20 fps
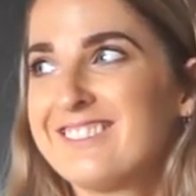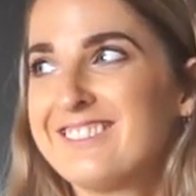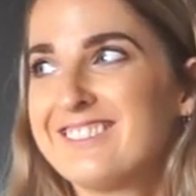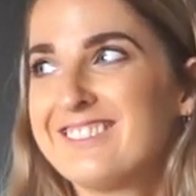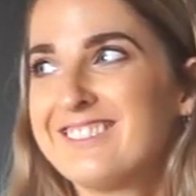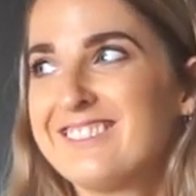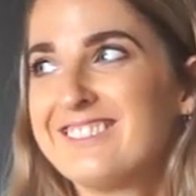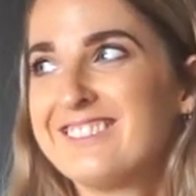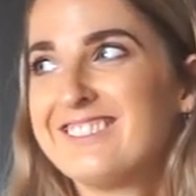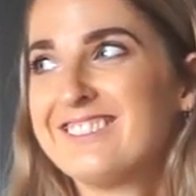
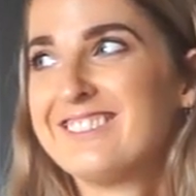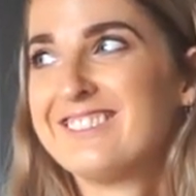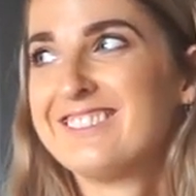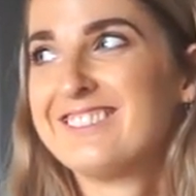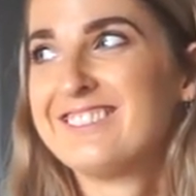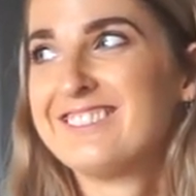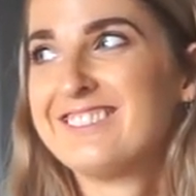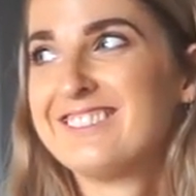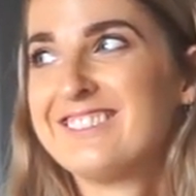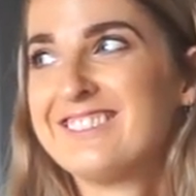
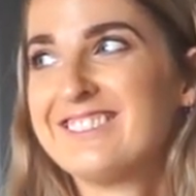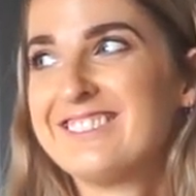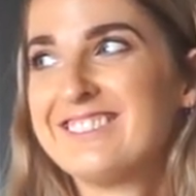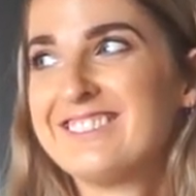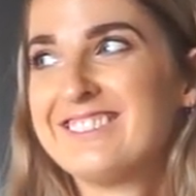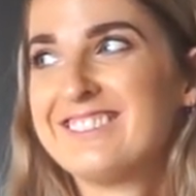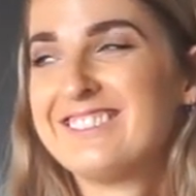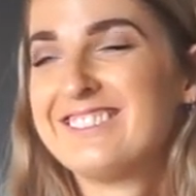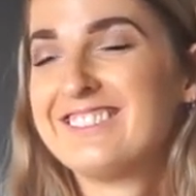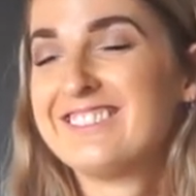
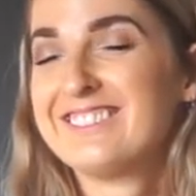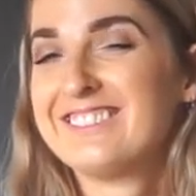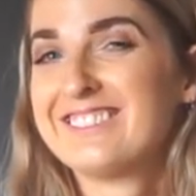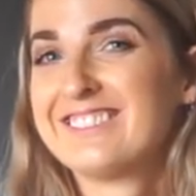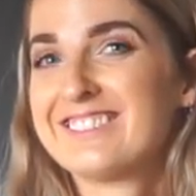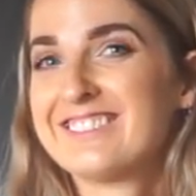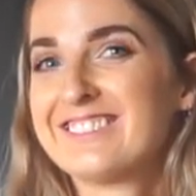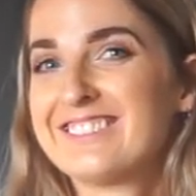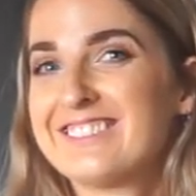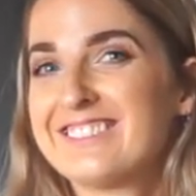
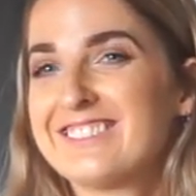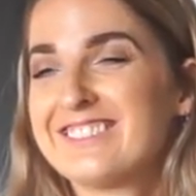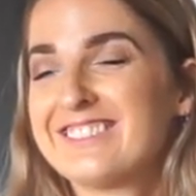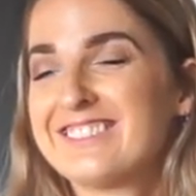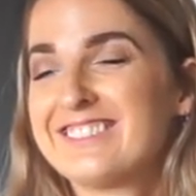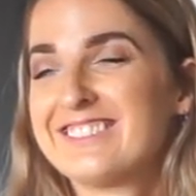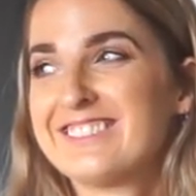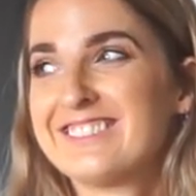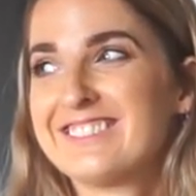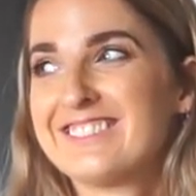(no one is talking)